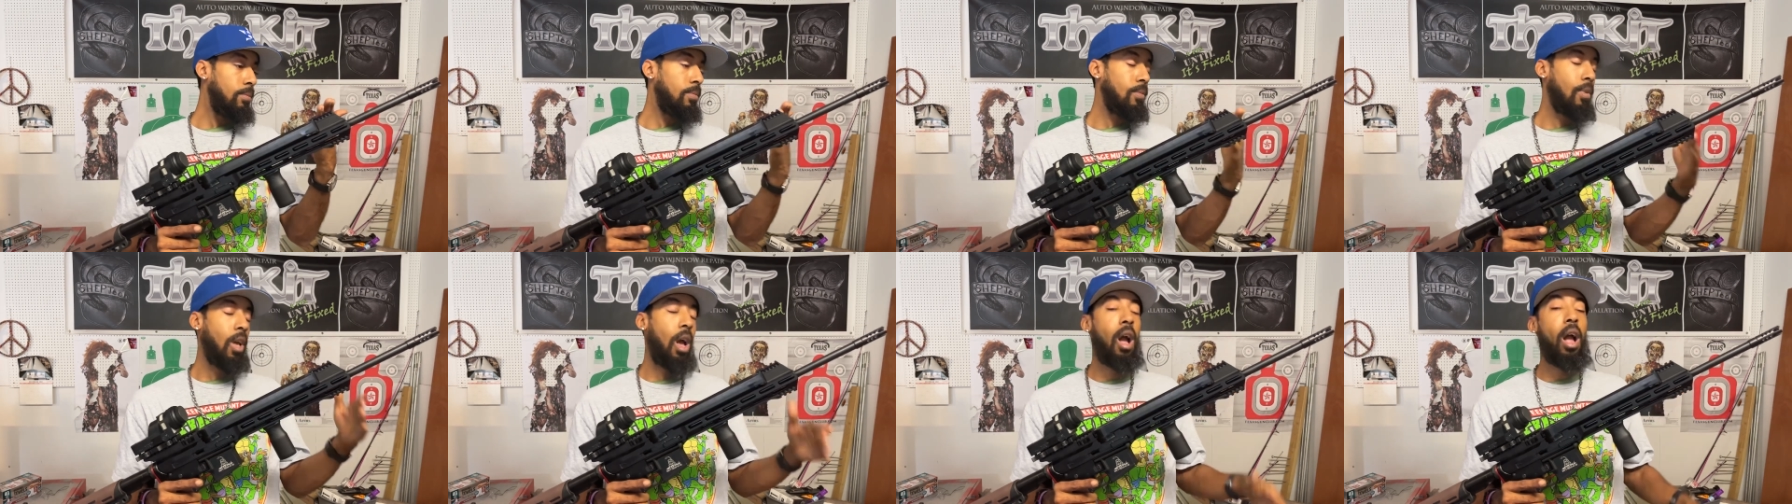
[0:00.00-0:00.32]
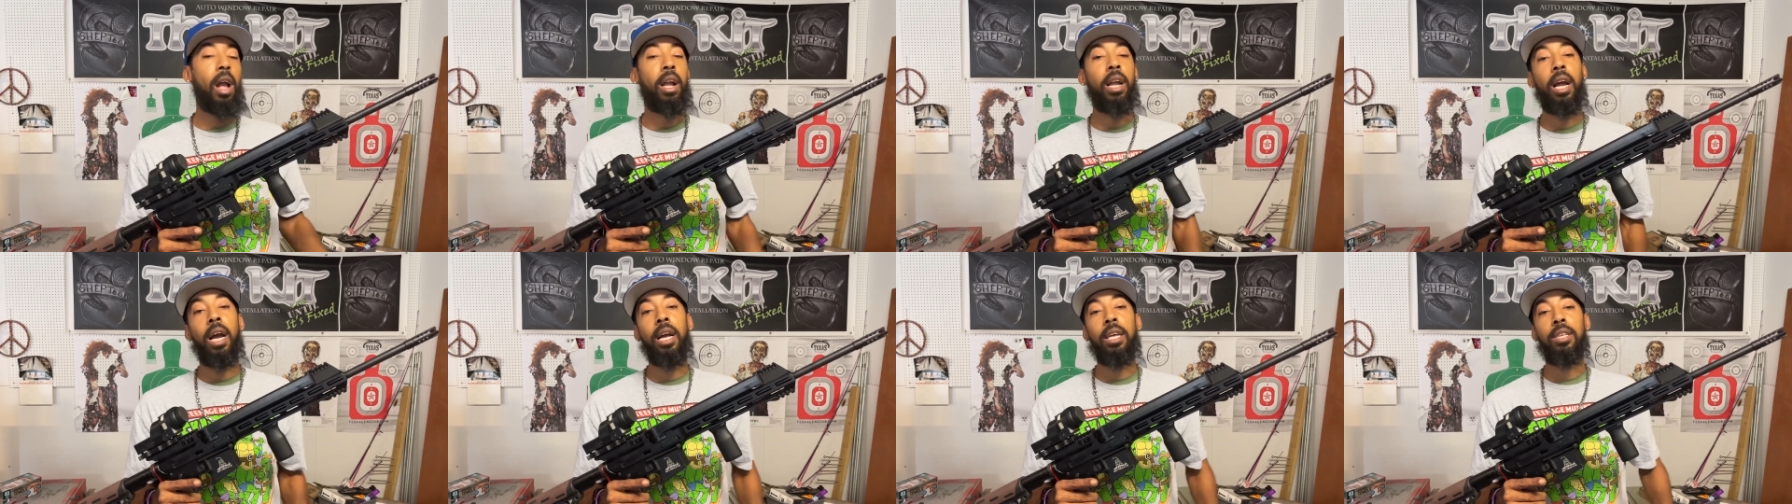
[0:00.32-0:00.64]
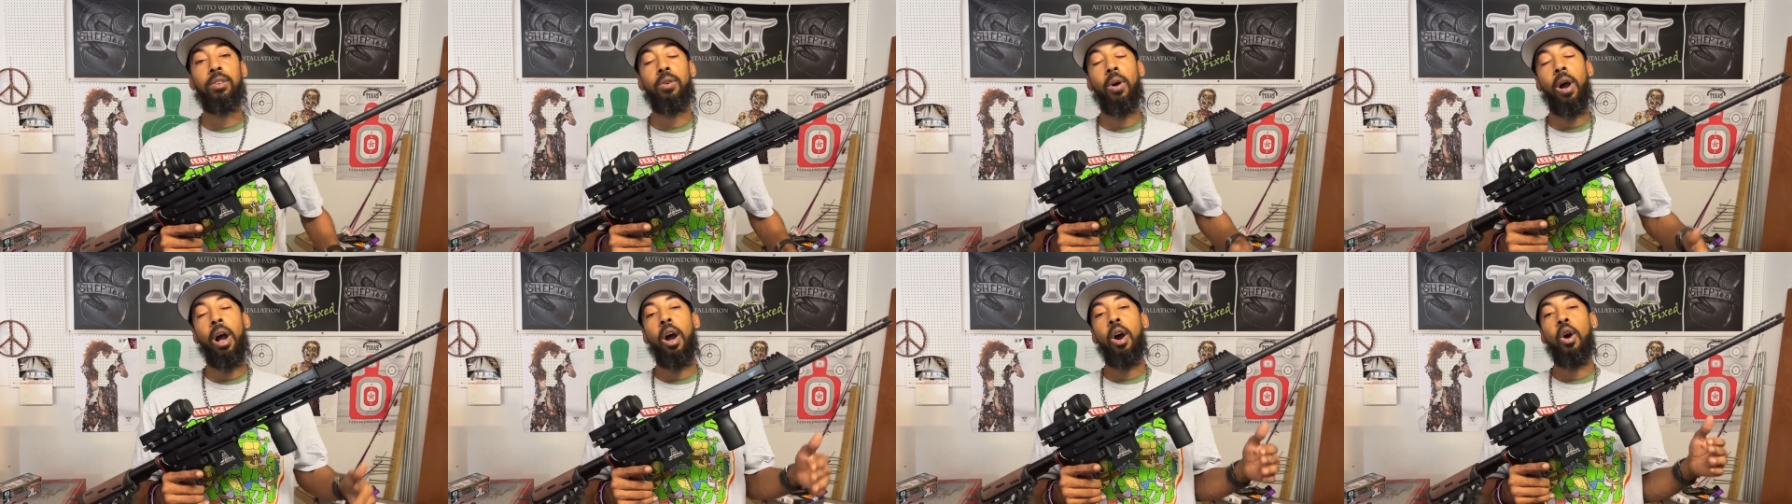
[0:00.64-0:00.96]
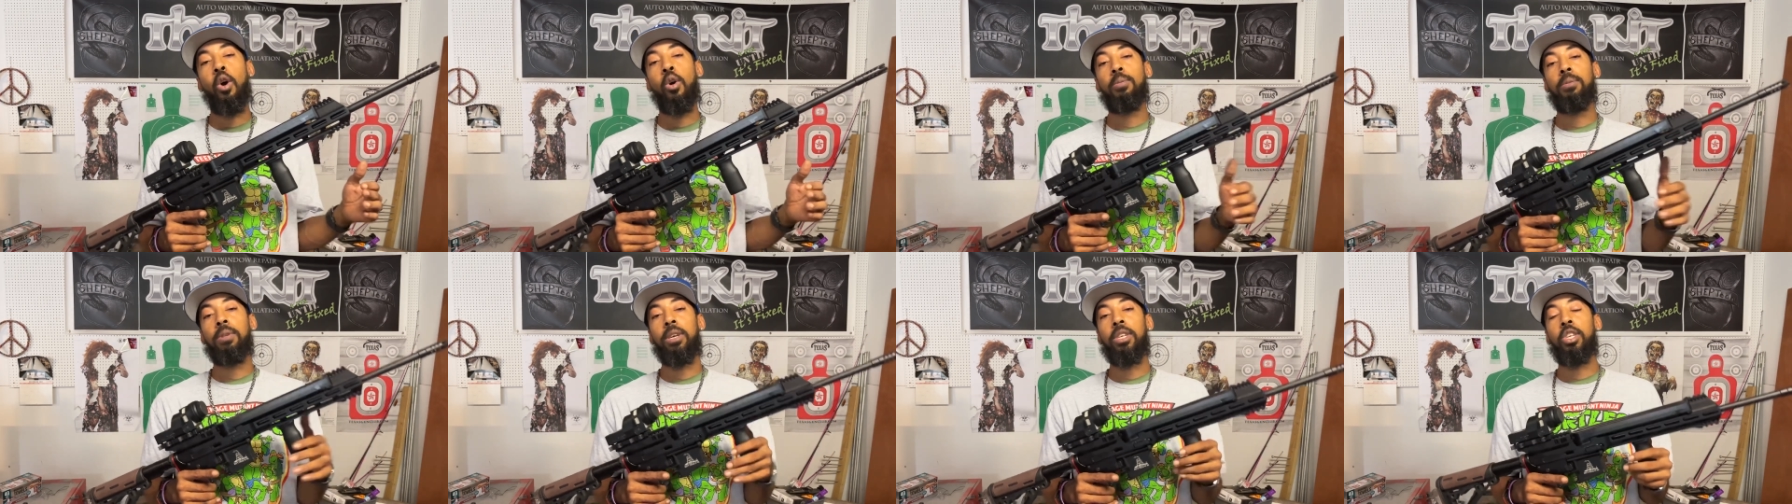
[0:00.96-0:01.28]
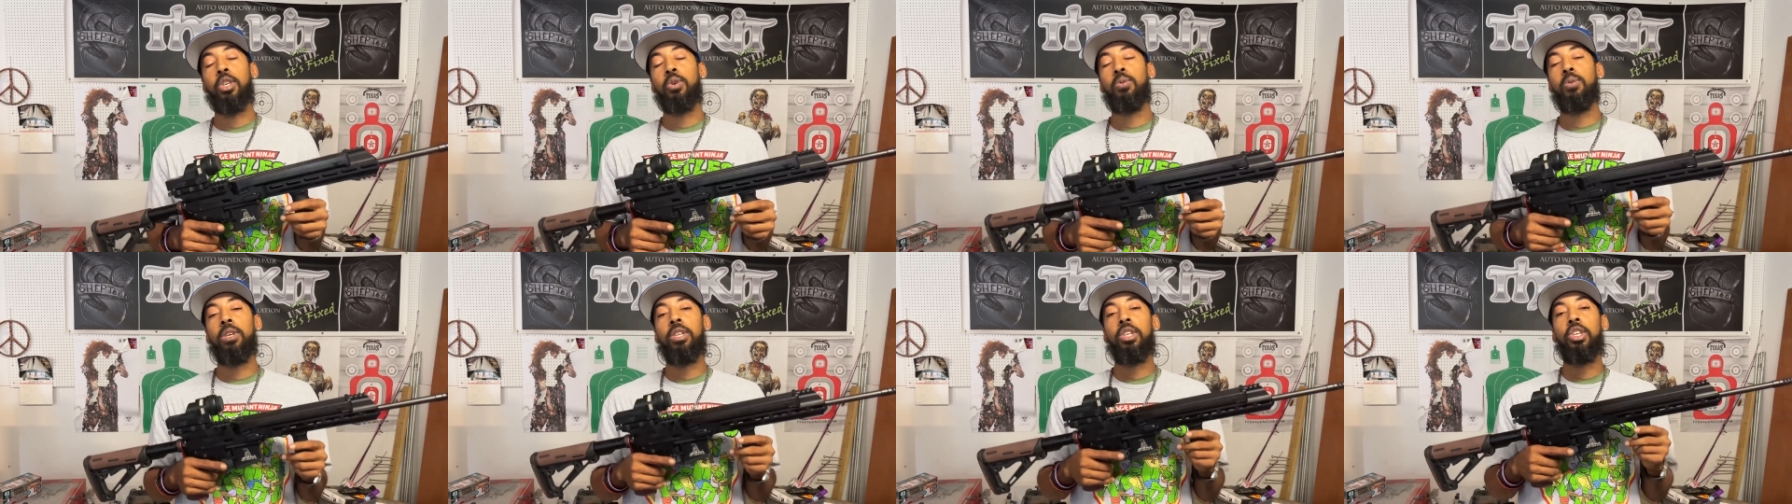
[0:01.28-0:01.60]
All right, guys, so I hope that
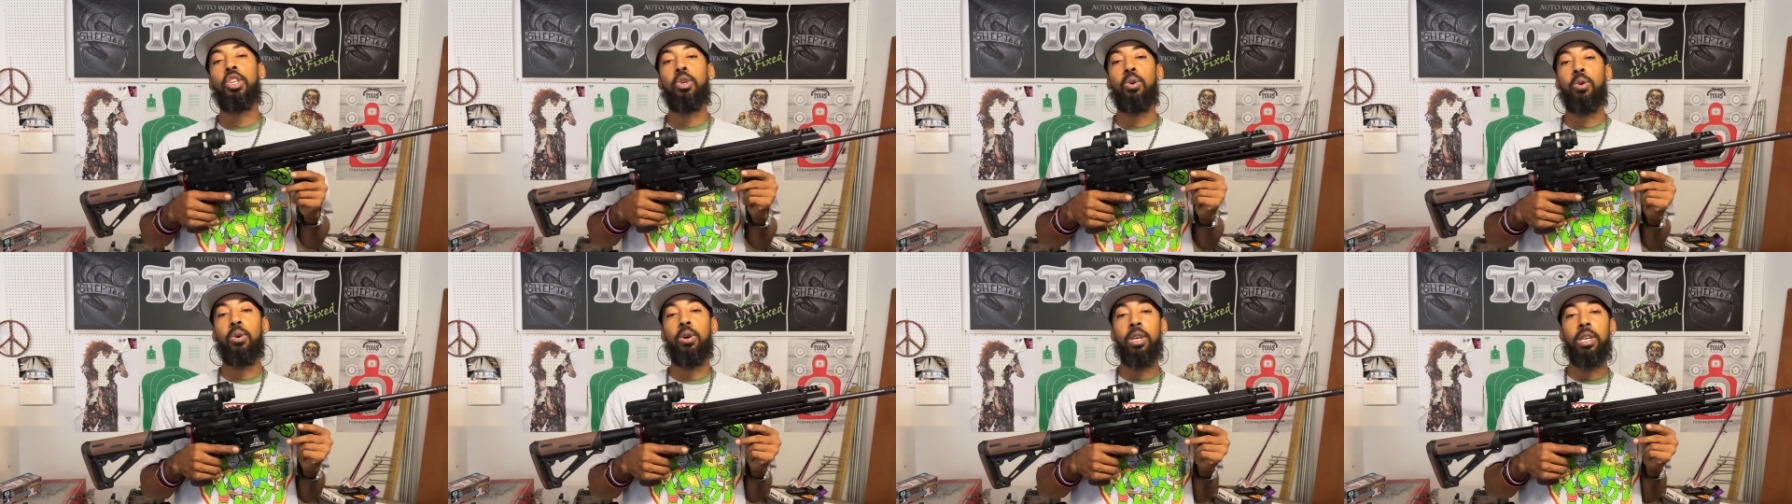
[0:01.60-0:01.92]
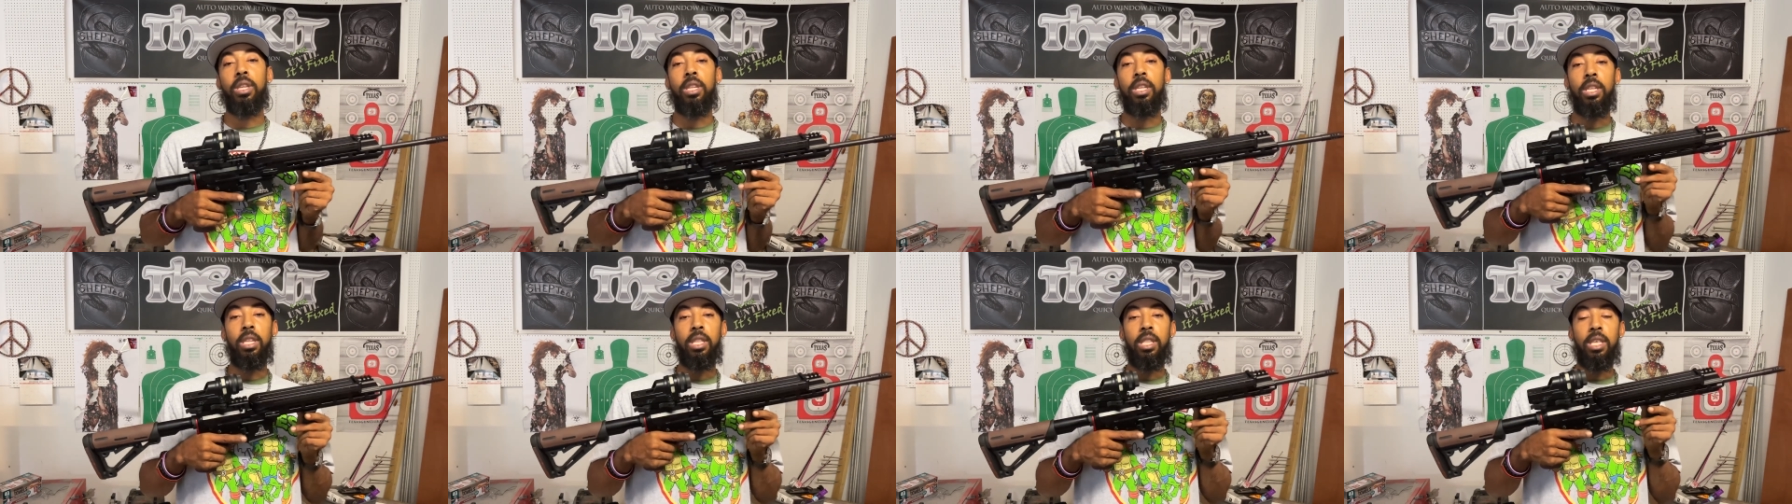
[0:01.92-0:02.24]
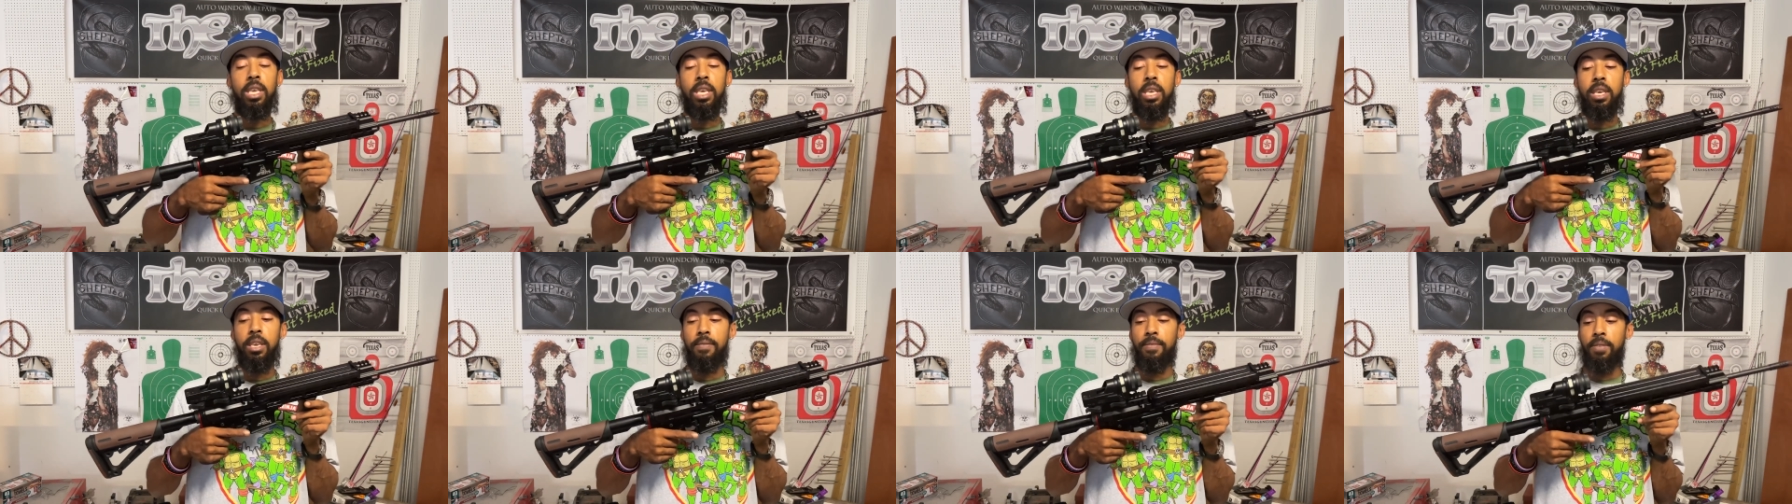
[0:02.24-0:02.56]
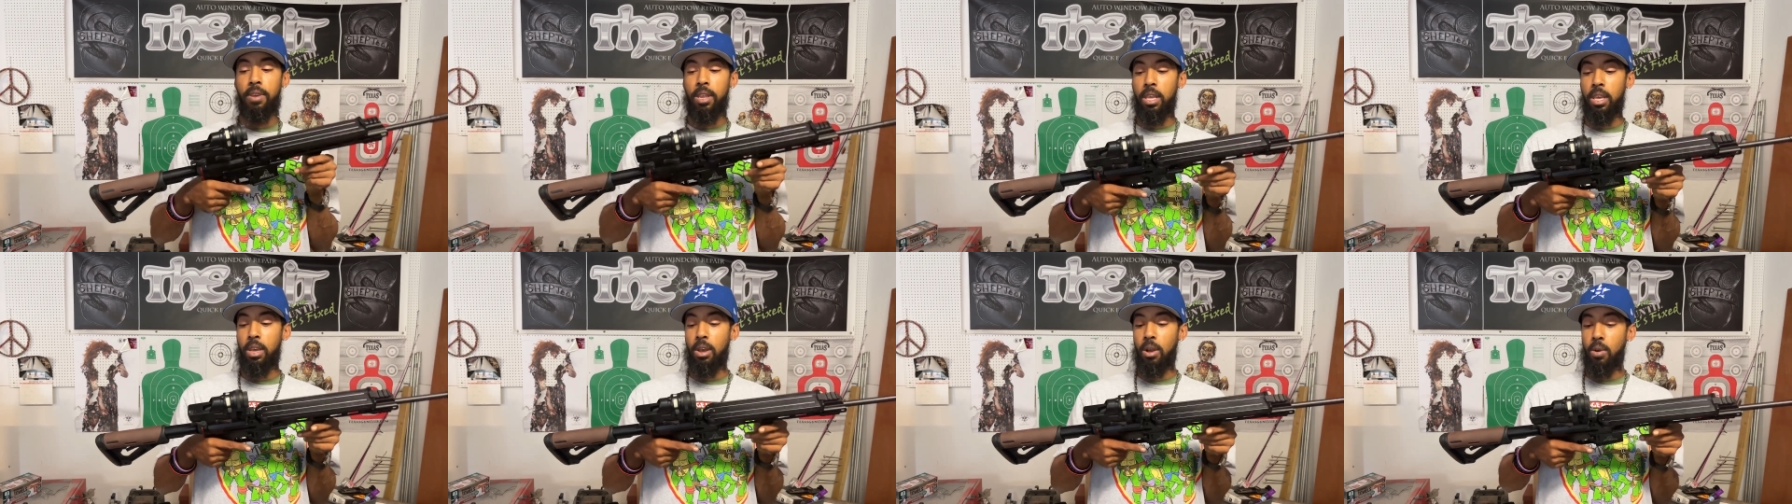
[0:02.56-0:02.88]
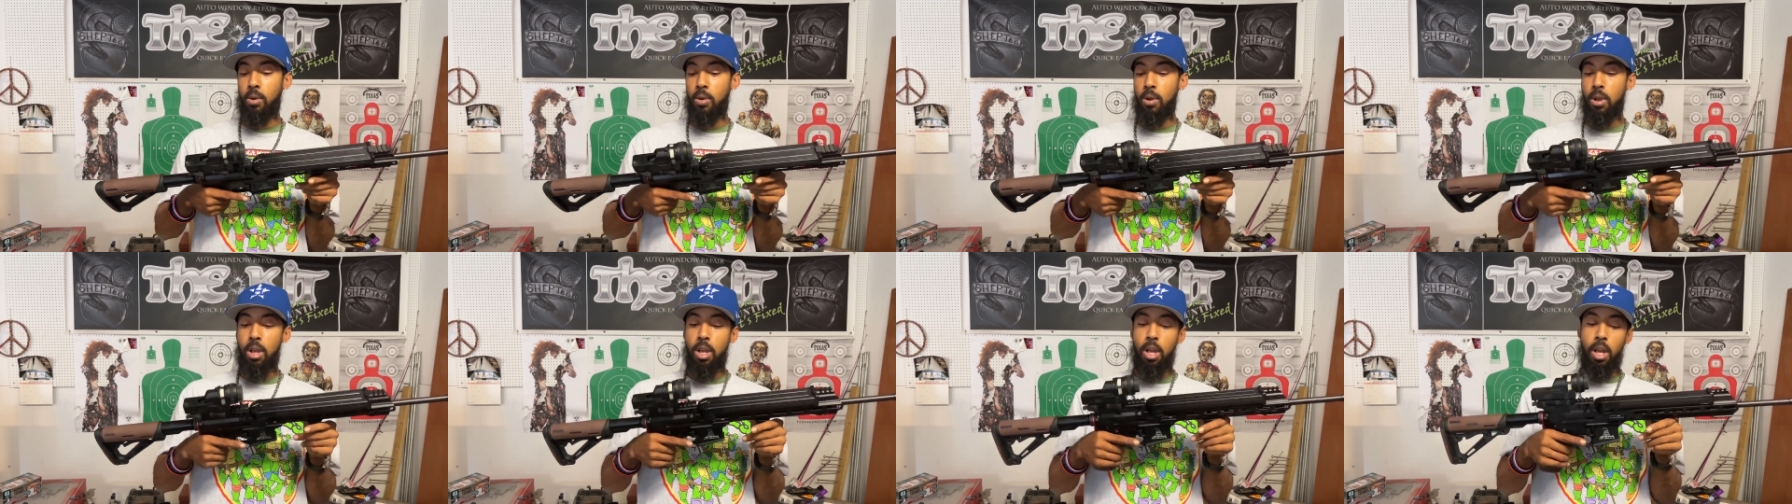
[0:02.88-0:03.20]
you enjoyed the
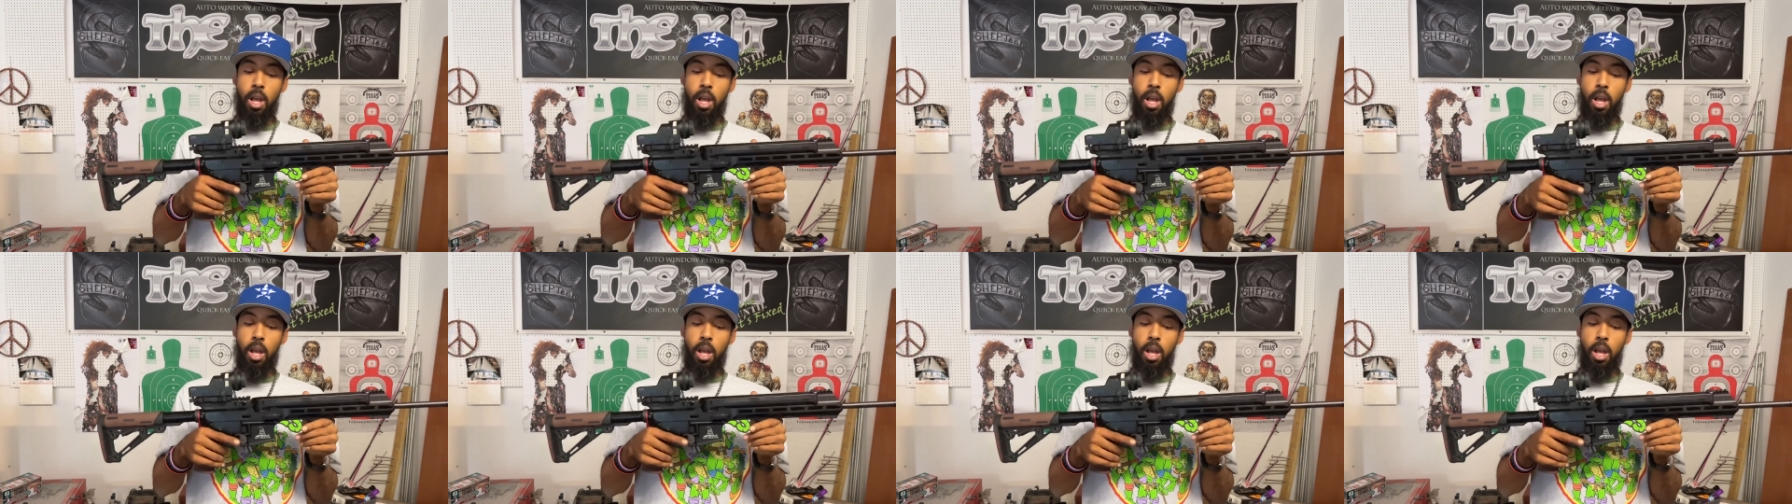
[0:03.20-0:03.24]
video.